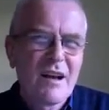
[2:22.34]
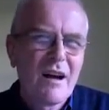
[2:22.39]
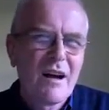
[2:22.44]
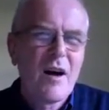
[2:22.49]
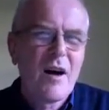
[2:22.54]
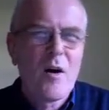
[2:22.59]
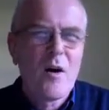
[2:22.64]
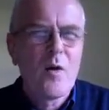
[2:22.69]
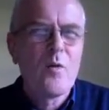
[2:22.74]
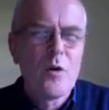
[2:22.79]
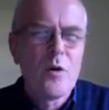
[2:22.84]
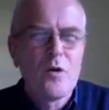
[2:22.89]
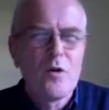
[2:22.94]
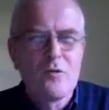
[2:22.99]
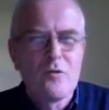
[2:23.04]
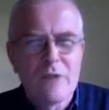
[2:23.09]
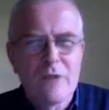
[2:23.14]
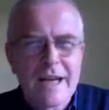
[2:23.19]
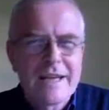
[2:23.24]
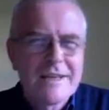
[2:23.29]
Oh,
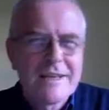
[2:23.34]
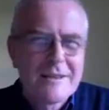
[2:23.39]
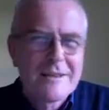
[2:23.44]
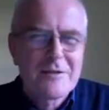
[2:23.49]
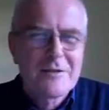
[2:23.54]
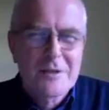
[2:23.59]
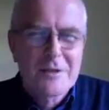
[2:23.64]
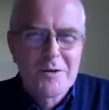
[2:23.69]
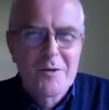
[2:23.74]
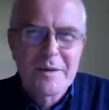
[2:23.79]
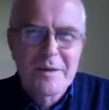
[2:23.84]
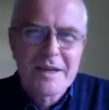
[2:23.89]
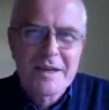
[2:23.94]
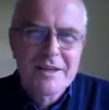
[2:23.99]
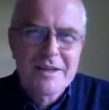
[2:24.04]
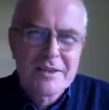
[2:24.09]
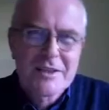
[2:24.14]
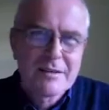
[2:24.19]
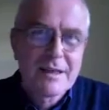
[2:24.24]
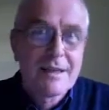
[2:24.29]
all right, you've talked me
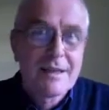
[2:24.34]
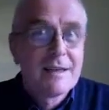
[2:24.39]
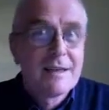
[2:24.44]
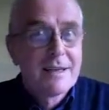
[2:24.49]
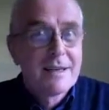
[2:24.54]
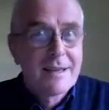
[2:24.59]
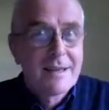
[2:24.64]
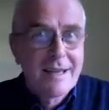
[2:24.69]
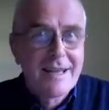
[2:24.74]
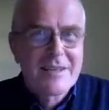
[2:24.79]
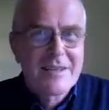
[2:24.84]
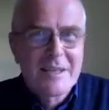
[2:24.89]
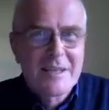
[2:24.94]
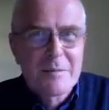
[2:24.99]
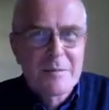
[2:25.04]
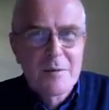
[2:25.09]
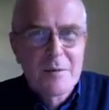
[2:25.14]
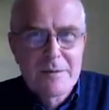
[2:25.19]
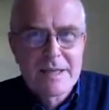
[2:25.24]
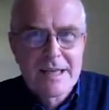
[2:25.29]
into it. It's an
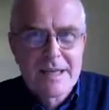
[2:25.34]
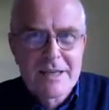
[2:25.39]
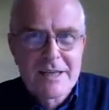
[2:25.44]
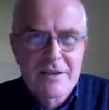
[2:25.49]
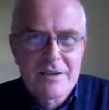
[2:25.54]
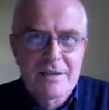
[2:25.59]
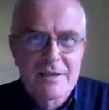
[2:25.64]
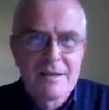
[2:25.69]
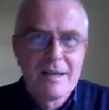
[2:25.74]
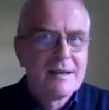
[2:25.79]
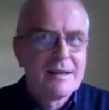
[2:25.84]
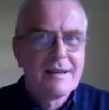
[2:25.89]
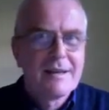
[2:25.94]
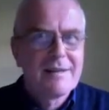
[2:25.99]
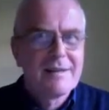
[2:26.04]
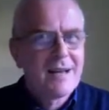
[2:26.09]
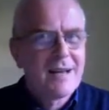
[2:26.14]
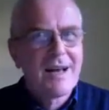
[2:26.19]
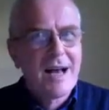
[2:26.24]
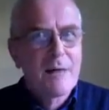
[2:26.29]
abomination.
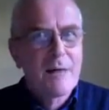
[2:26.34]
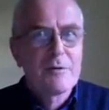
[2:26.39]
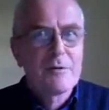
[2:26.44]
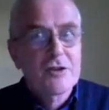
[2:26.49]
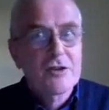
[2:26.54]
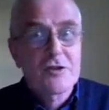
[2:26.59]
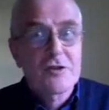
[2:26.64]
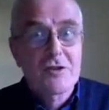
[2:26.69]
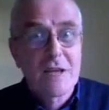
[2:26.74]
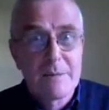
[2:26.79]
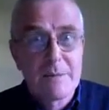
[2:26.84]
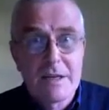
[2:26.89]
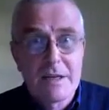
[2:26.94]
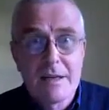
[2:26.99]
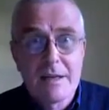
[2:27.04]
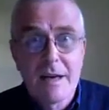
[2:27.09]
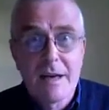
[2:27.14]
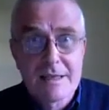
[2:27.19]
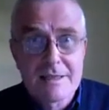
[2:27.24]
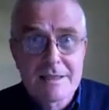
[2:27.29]
I was just trying to be
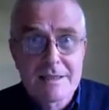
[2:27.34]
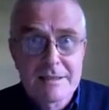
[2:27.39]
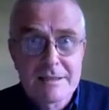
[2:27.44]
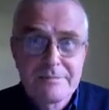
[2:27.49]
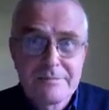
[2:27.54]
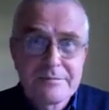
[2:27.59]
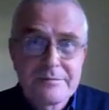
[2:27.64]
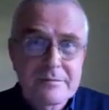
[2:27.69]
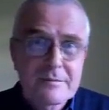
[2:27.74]
nice.